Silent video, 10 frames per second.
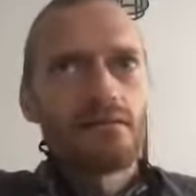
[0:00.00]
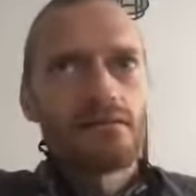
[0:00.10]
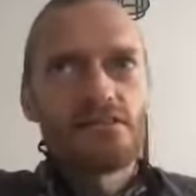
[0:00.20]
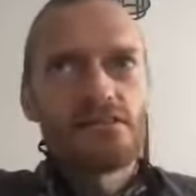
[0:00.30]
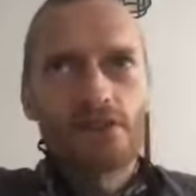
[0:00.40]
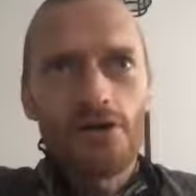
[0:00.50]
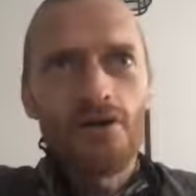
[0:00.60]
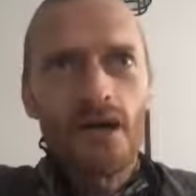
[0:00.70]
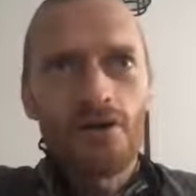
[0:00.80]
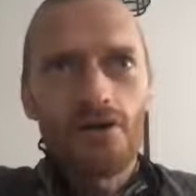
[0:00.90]

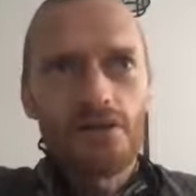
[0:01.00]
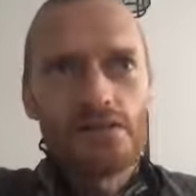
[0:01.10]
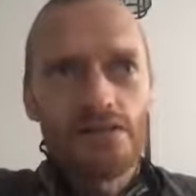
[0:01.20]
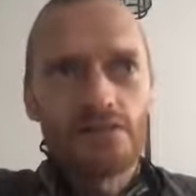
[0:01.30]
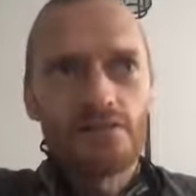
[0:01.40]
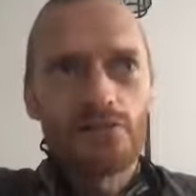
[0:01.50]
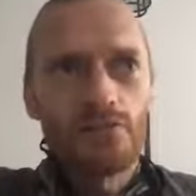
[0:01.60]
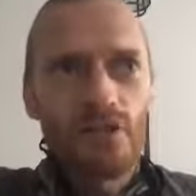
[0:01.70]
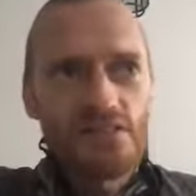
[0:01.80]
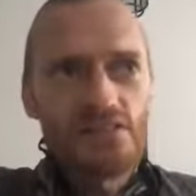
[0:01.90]
started out as like a
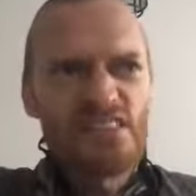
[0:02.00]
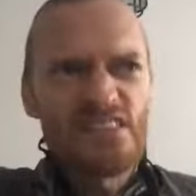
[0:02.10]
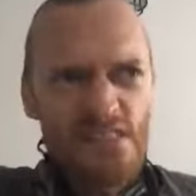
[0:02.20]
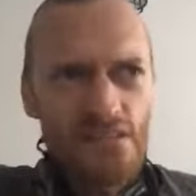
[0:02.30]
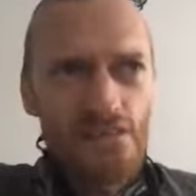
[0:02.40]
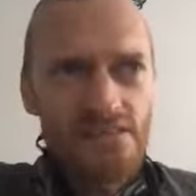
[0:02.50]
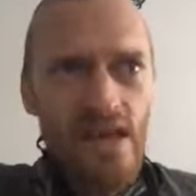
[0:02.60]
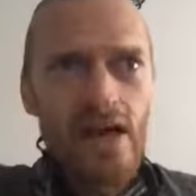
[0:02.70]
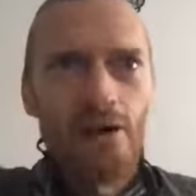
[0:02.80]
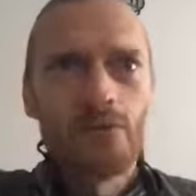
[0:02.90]
steel
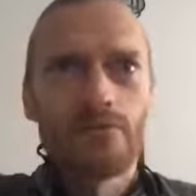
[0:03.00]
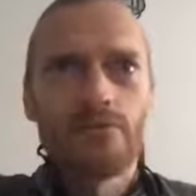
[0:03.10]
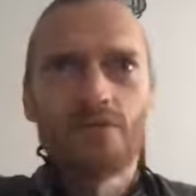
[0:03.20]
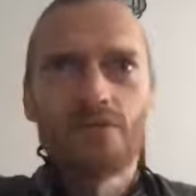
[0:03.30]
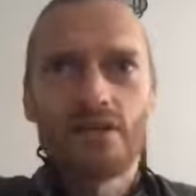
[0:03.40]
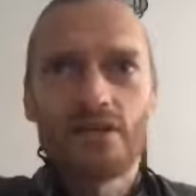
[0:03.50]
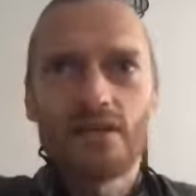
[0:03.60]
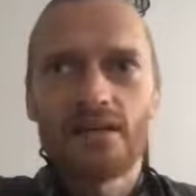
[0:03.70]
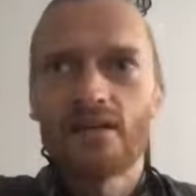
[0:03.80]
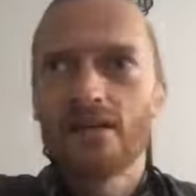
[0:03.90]
town,
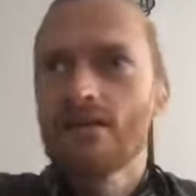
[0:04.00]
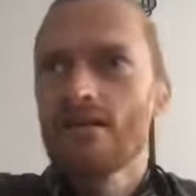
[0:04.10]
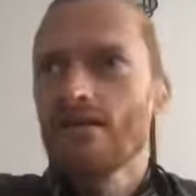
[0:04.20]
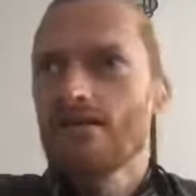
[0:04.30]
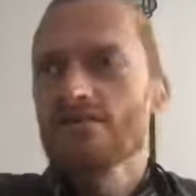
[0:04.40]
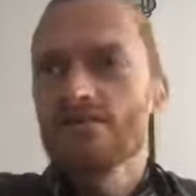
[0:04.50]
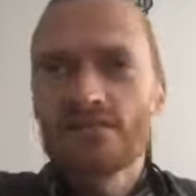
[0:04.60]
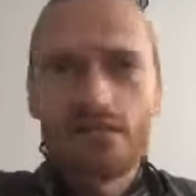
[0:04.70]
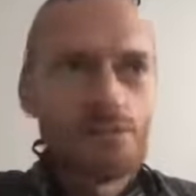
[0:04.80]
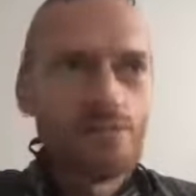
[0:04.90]
like
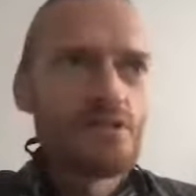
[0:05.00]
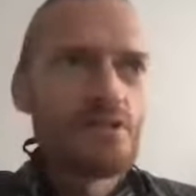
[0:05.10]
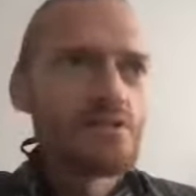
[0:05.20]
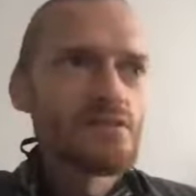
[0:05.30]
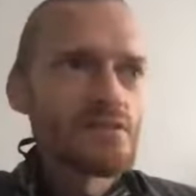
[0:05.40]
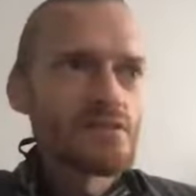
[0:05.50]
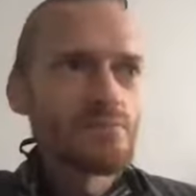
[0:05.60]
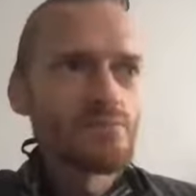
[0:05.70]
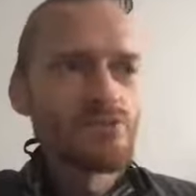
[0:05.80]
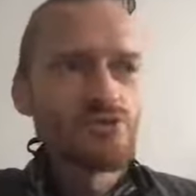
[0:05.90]
steel mills
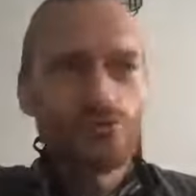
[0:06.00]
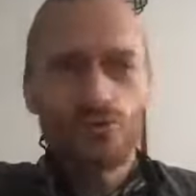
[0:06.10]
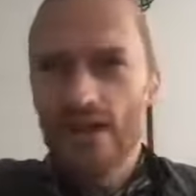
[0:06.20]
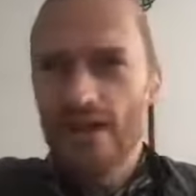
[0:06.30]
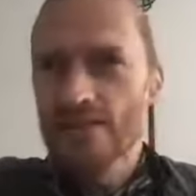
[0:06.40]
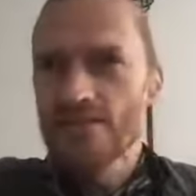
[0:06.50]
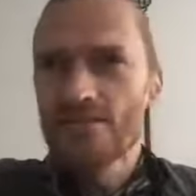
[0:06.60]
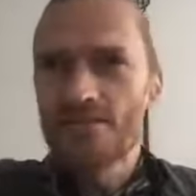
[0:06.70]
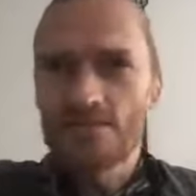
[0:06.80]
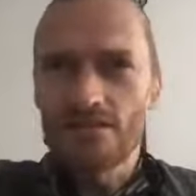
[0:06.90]
and
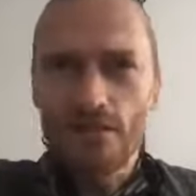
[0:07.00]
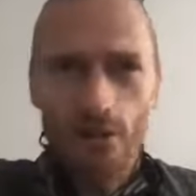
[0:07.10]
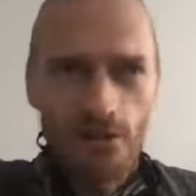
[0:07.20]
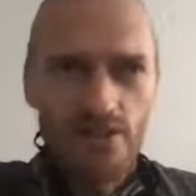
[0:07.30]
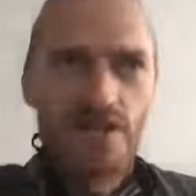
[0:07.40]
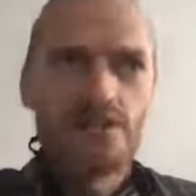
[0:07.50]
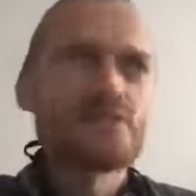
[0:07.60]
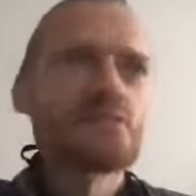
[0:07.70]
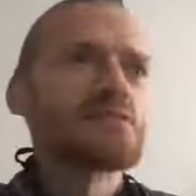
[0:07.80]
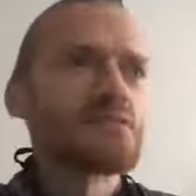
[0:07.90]
trains and coal
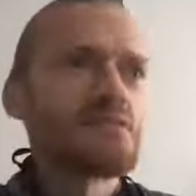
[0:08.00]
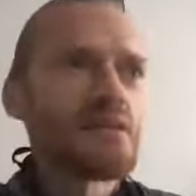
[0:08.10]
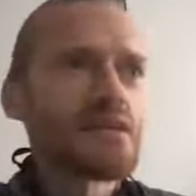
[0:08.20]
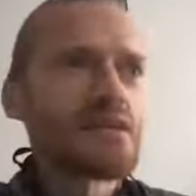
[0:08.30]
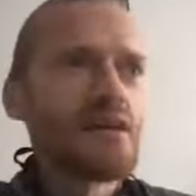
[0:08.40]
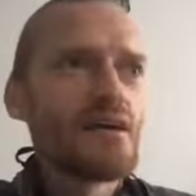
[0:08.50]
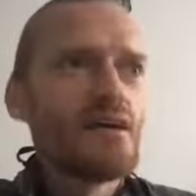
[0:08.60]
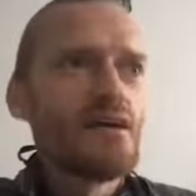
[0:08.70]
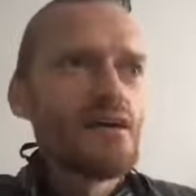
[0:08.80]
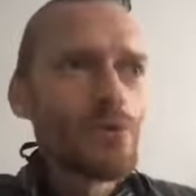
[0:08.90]
dust, and like
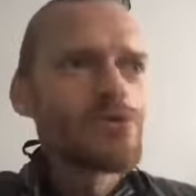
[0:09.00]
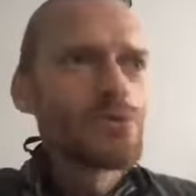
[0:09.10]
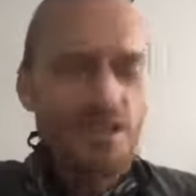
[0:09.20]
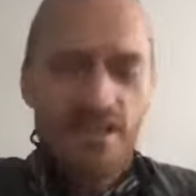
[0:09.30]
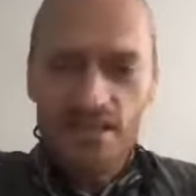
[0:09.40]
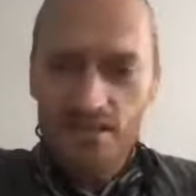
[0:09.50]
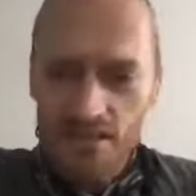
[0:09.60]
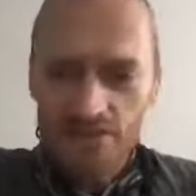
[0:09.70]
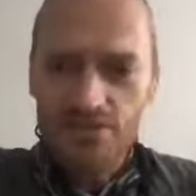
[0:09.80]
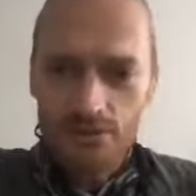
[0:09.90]
it was a really
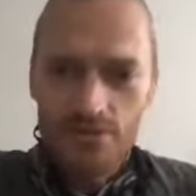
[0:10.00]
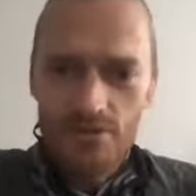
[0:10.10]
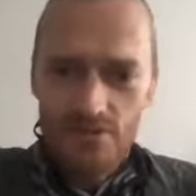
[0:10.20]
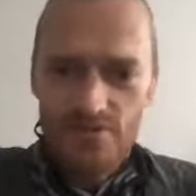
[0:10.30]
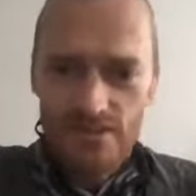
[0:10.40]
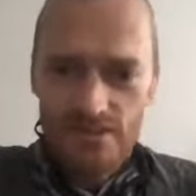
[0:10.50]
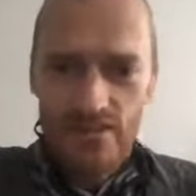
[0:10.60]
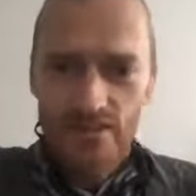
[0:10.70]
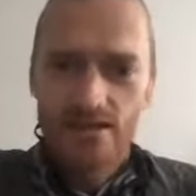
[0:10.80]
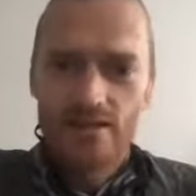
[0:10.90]
industrial
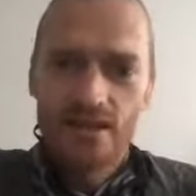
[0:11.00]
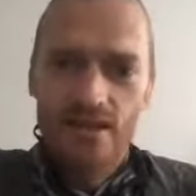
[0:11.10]
city.